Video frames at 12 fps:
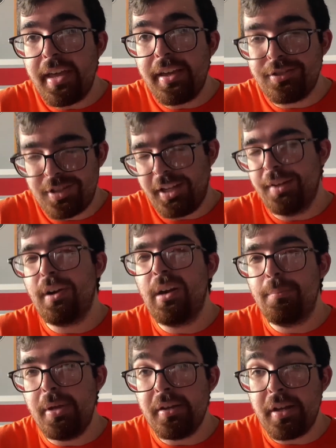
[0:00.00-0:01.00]
2nd-round
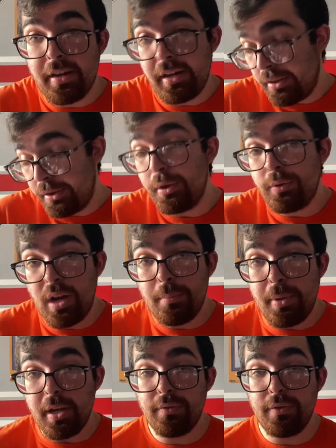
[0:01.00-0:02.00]
pick and a 3rd-round
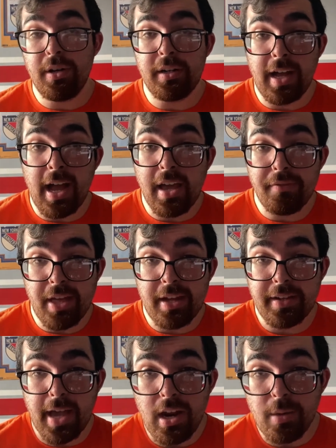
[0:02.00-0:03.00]
pick for a guy of that
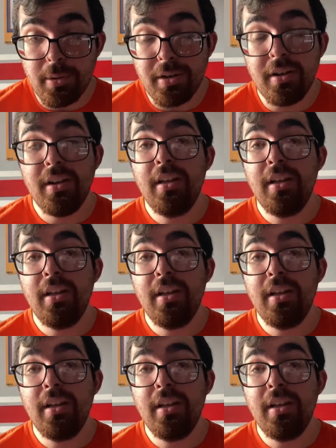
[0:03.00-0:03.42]
caliber.